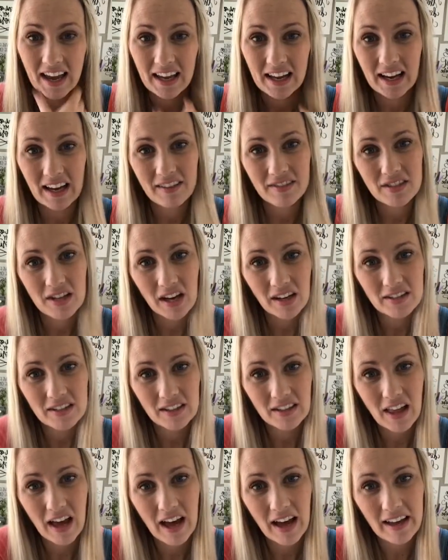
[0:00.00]
And I've talked
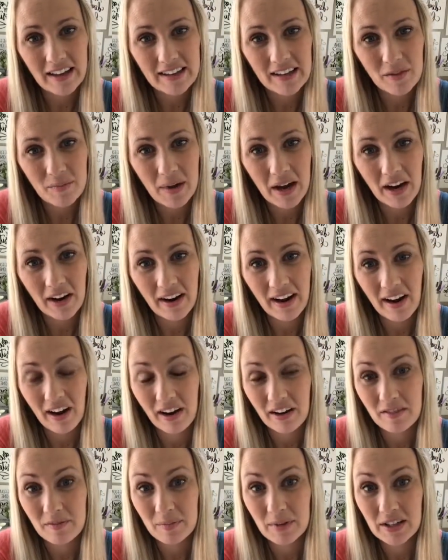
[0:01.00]
a lot about how
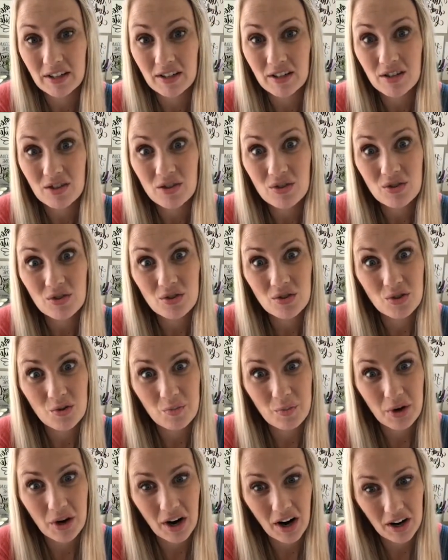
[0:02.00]
I've been
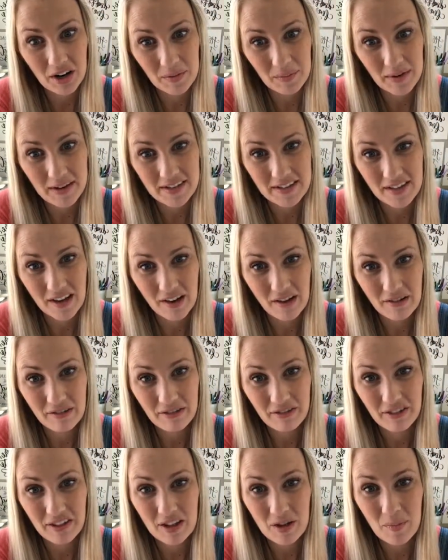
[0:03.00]
super hard on
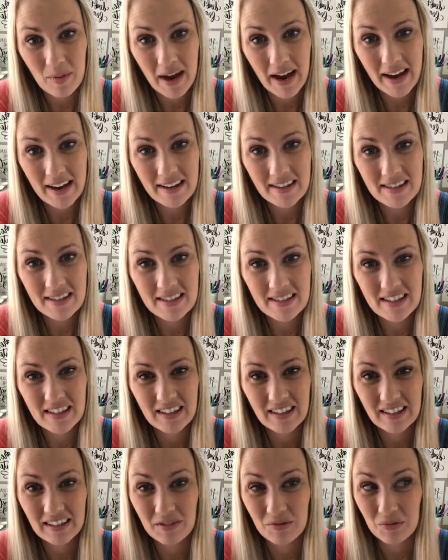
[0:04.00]
myself in the
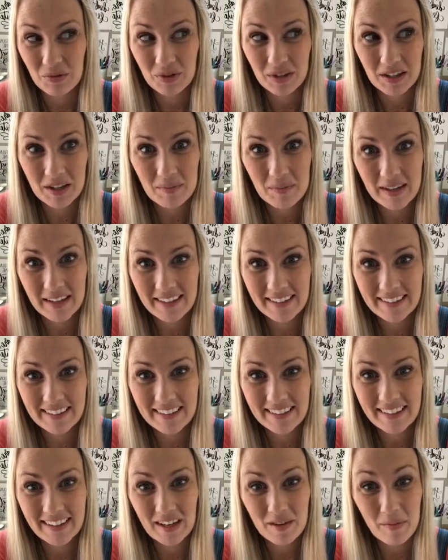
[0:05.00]
past and really
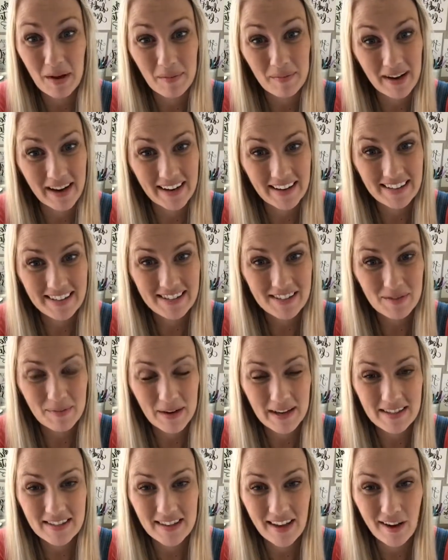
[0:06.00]
mean in my mind to
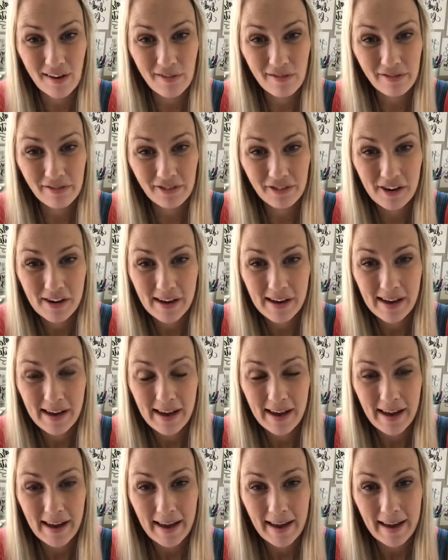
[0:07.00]
myself.
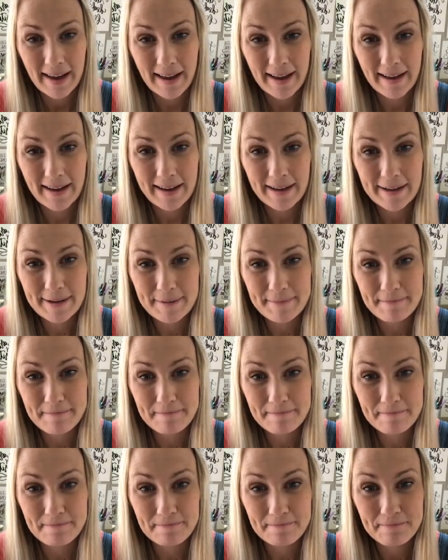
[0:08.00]

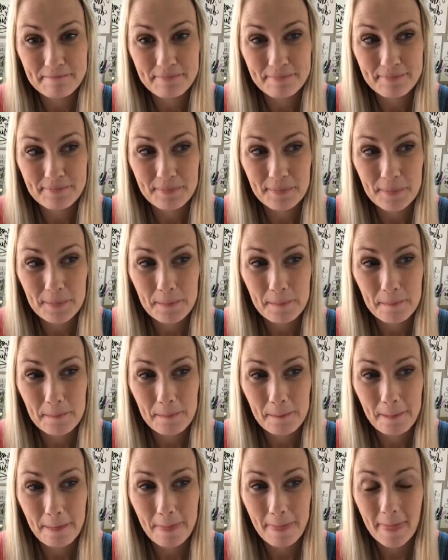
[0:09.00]

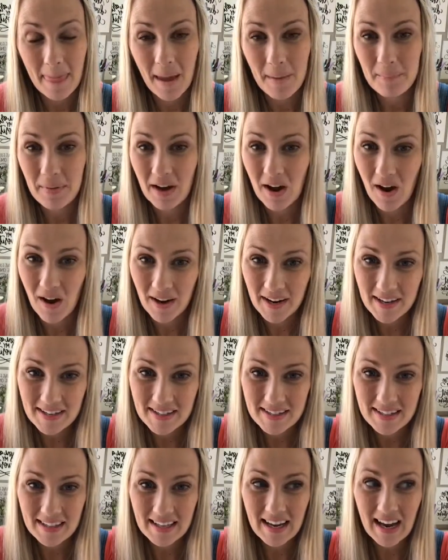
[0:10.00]
But
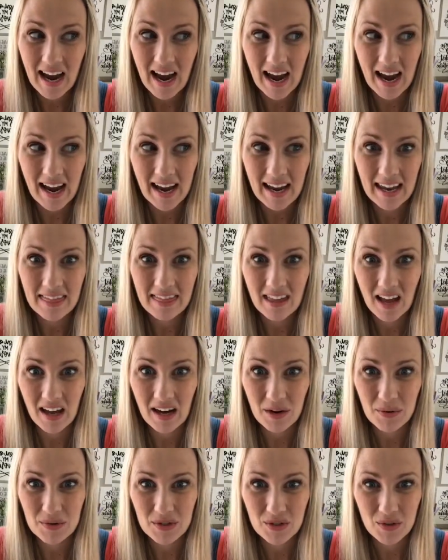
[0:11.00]
honestly, I
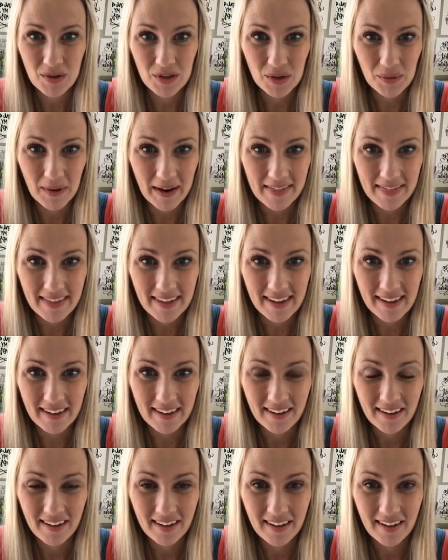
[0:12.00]
thought I was doing the right
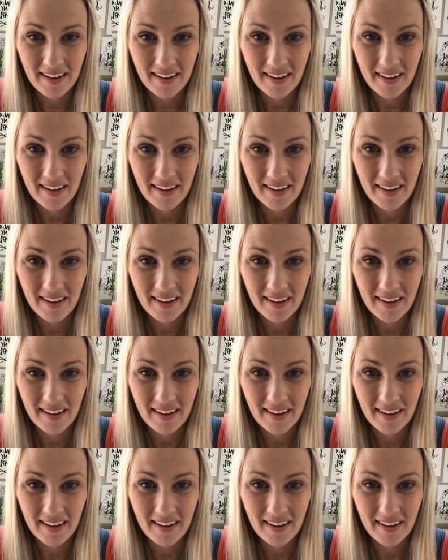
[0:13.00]
thing.